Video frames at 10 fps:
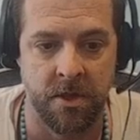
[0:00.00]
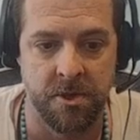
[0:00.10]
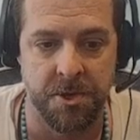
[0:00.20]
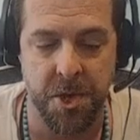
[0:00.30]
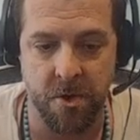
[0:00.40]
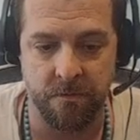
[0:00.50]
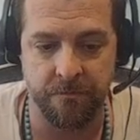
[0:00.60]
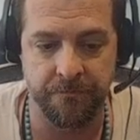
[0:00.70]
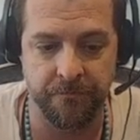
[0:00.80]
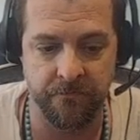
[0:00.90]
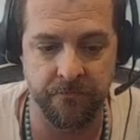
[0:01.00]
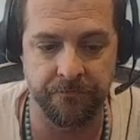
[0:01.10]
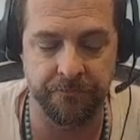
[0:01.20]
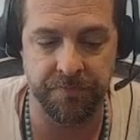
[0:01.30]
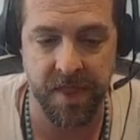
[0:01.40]
So,
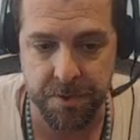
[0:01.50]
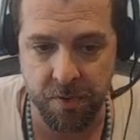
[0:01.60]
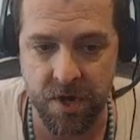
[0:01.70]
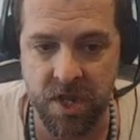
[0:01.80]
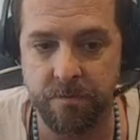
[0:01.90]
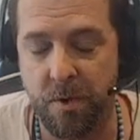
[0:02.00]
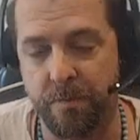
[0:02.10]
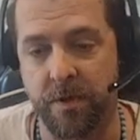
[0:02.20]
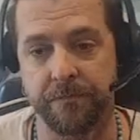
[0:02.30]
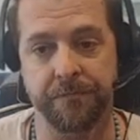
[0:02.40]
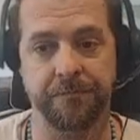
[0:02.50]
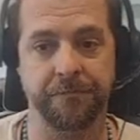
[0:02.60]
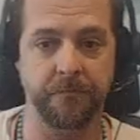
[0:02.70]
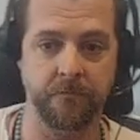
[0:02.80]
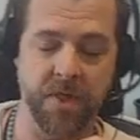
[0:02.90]
that's pretty good movement.
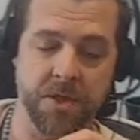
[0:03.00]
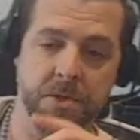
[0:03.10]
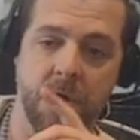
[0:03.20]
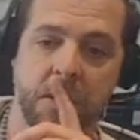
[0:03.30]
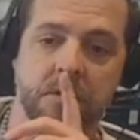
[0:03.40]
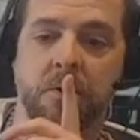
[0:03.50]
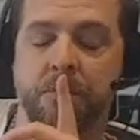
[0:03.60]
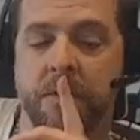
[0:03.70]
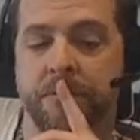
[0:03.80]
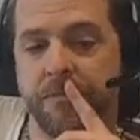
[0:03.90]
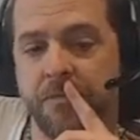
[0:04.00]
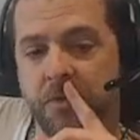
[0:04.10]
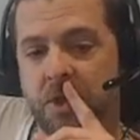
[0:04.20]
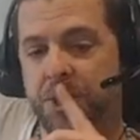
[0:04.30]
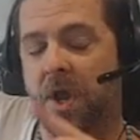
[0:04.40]
That's a lot of movement.
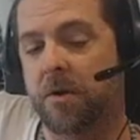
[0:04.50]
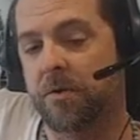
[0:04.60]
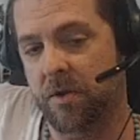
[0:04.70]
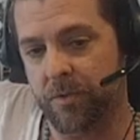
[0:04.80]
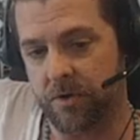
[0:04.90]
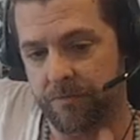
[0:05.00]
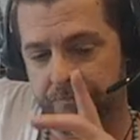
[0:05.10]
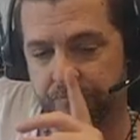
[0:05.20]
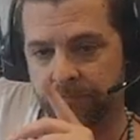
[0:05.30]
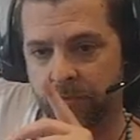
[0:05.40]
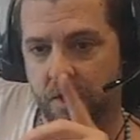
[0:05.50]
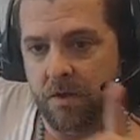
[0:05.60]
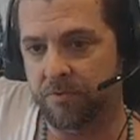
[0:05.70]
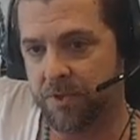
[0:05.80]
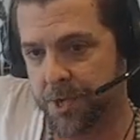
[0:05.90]
Because you gotta remember,
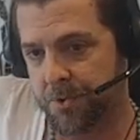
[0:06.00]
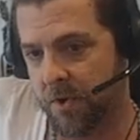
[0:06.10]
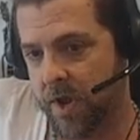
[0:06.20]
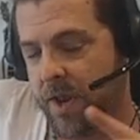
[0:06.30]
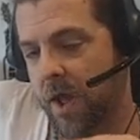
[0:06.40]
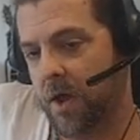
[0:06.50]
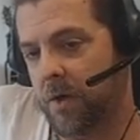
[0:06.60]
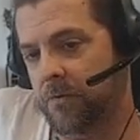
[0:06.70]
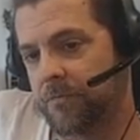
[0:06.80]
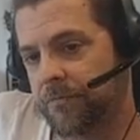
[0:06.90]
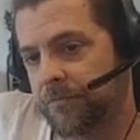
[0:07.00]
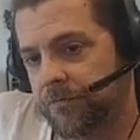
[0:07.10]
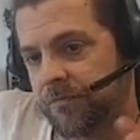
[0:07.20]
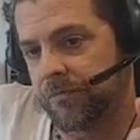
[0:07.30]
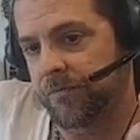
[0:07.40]
this right now
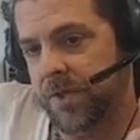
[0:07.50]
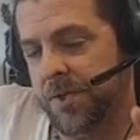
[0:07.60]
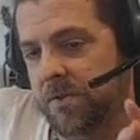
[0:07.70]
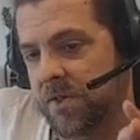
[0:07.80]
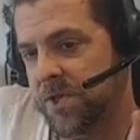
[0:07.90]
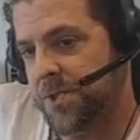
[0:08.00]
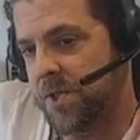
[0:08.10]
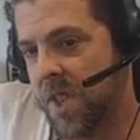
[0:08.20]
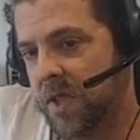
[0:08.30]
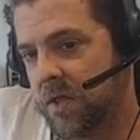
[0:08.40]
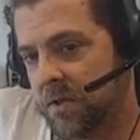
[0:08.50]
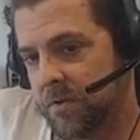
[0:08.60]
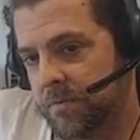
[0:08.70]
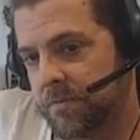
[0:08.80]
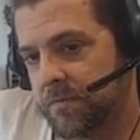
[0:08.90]
is at least
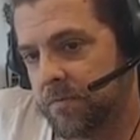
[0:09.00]
negative